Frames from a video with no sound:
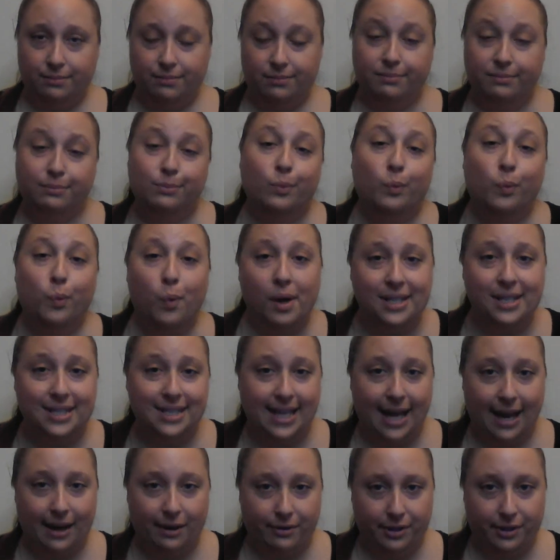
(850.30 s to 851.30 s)
was
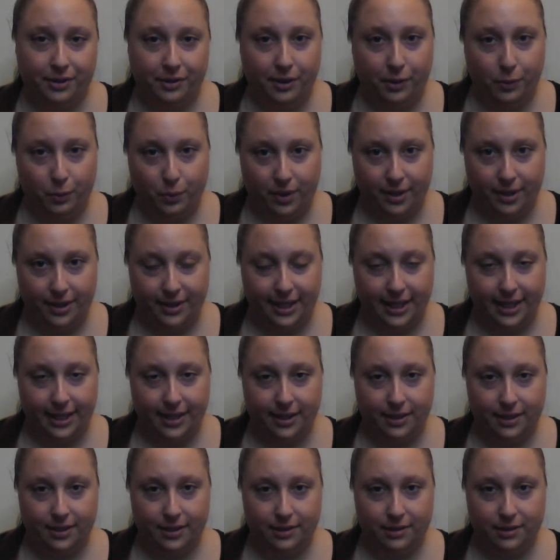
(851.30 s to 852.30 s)
that really worth it?
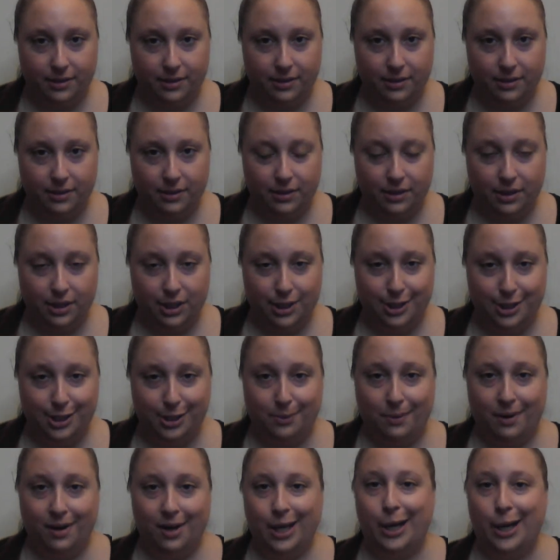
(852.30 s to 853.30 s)
Do you
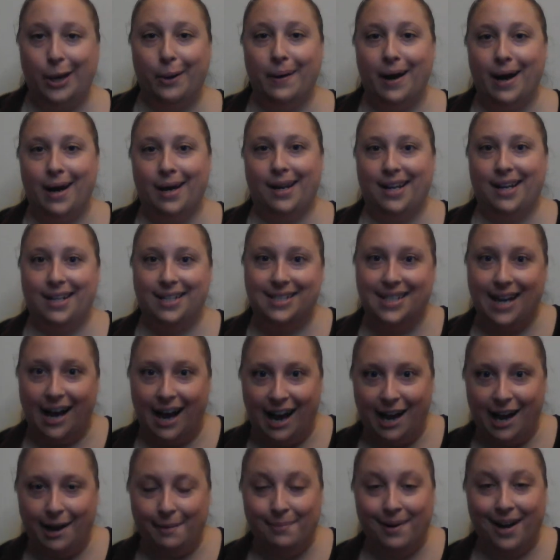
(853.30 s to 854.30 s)
want to go out on
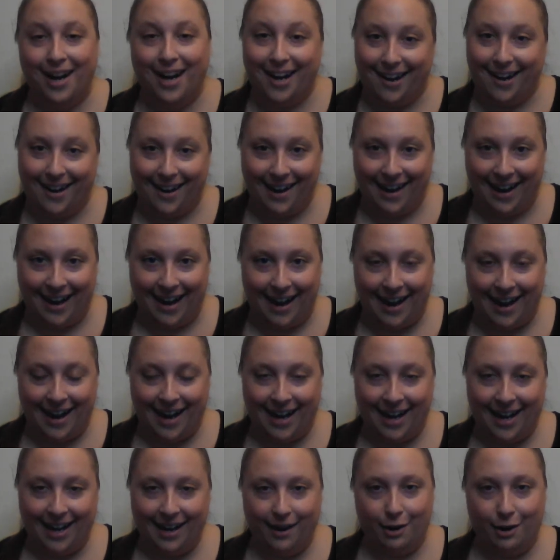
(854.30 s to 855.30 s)
top, on a
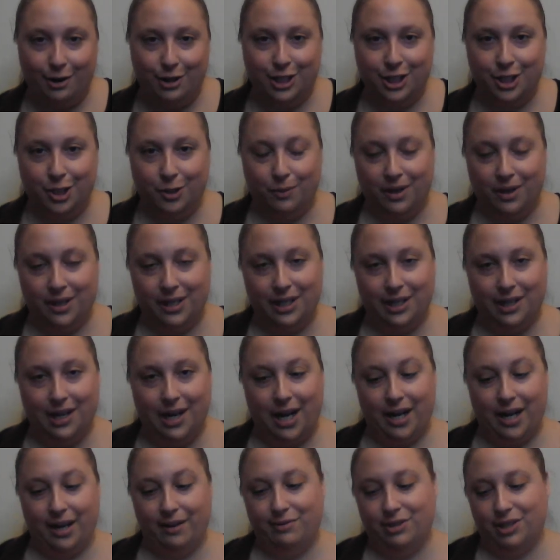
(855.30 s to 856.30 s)
high, or do you want to kind
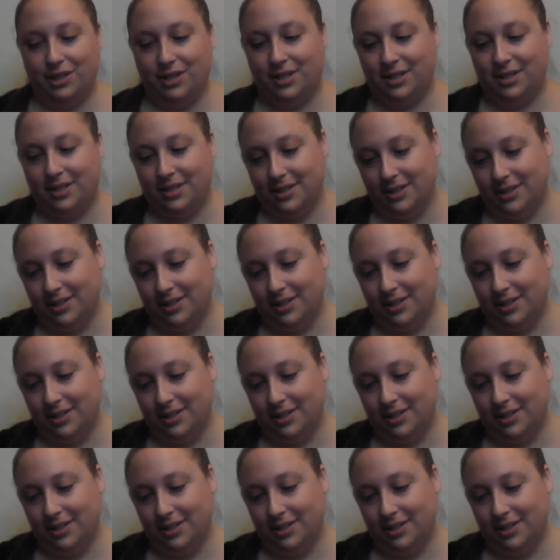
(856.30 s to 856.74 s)
of just,